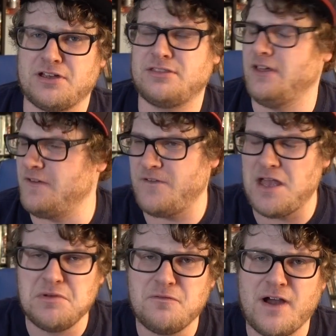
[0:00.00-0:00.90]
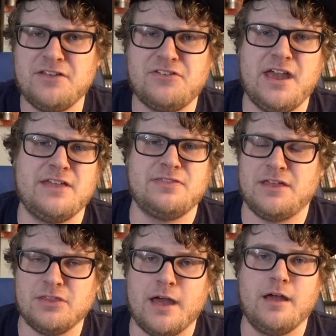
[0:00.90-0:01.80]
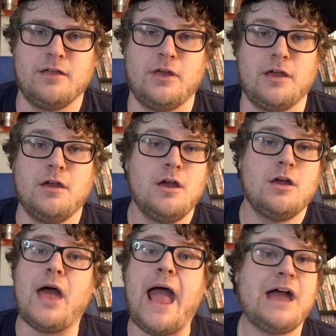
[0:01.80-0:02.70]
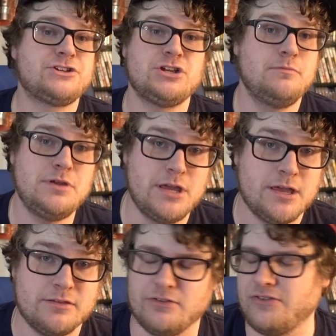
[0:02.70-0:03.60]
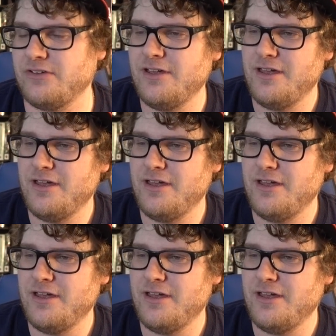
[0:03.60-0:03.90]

The family finds it, and then the hatching begins,